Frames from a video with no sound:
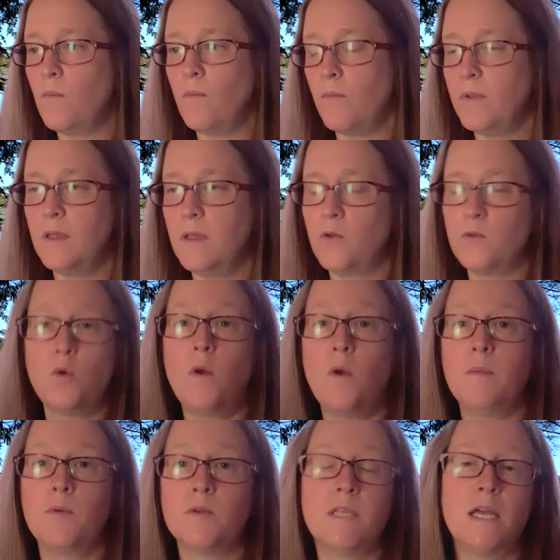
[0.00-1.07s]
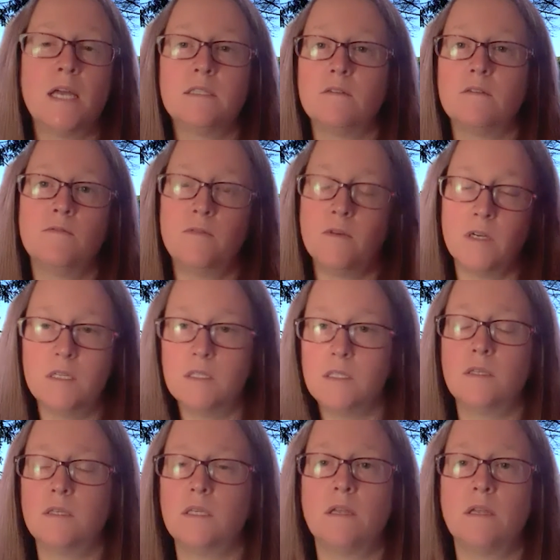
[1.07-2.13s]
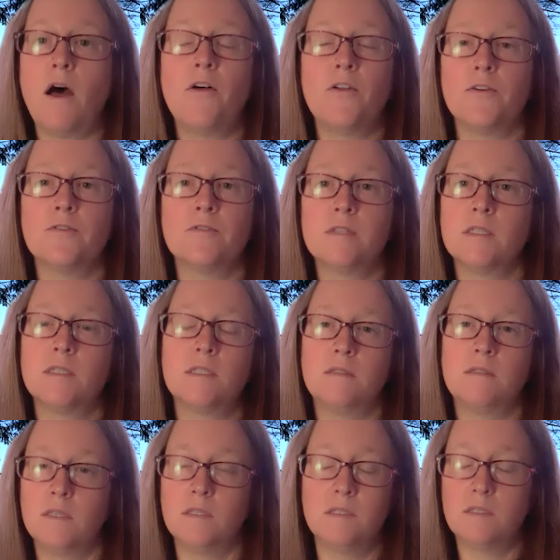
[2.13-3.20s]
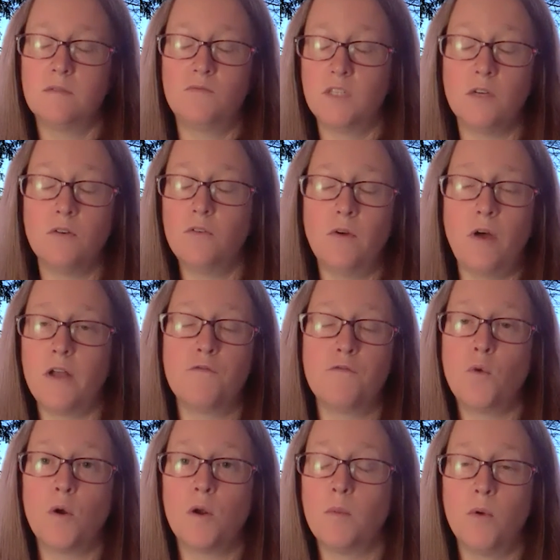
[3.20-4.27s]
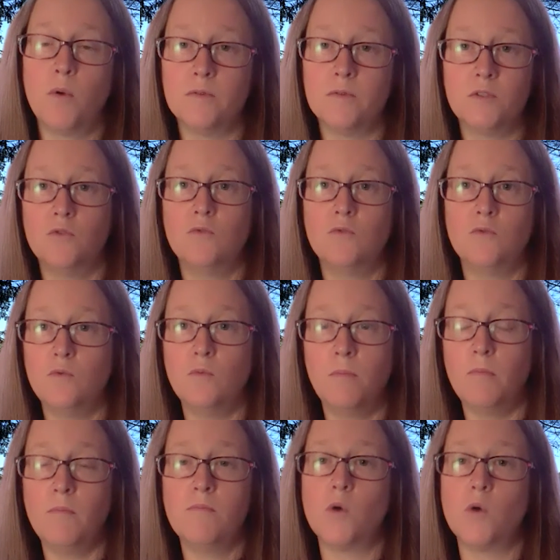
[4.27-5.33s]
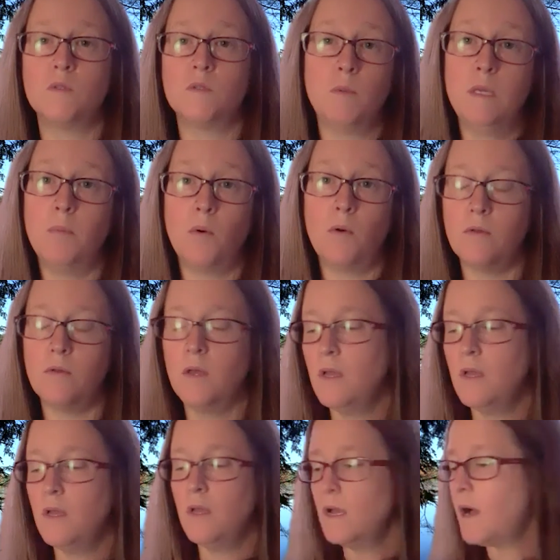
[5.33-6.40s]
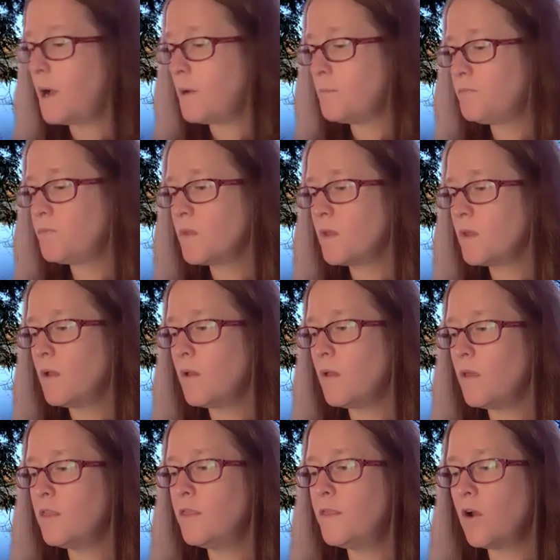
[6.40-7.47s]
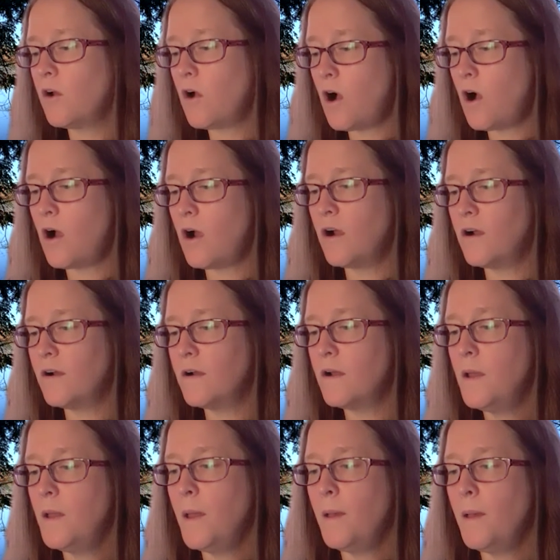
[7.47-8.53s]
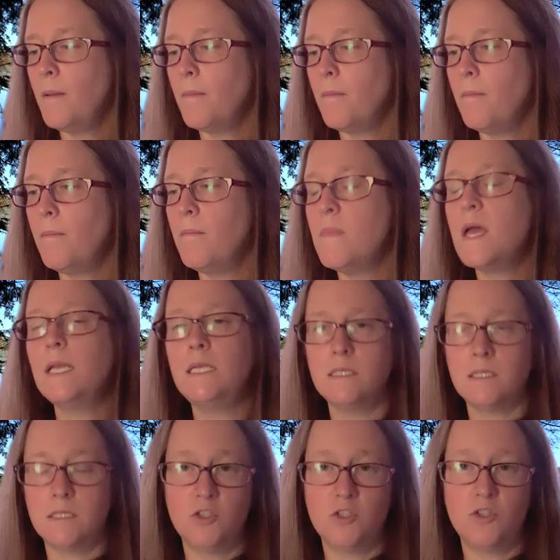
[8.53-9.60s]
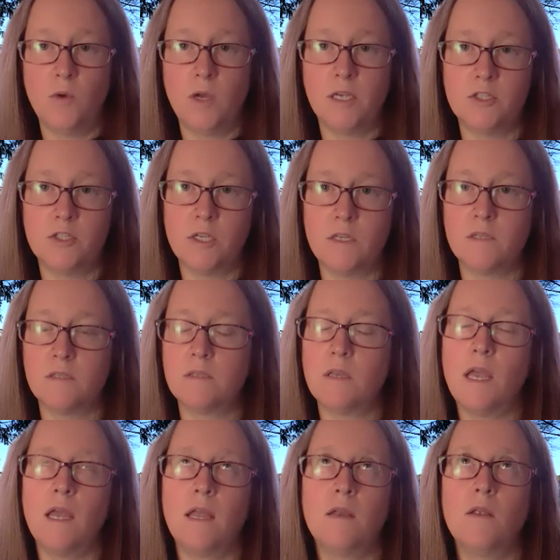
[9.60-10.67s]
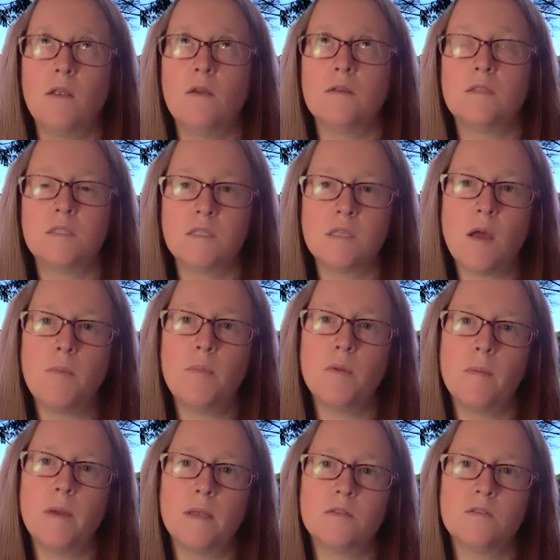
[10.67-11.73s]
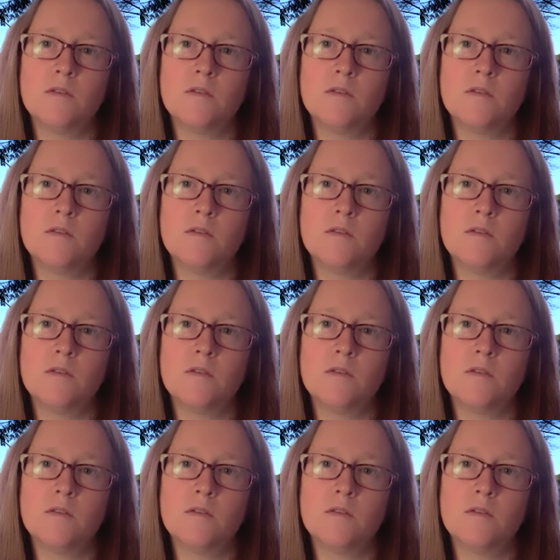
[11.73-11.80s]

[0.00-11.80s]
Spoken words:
20% of a gazillion dollars is still unaffordable to most people. There are many situations, and supplement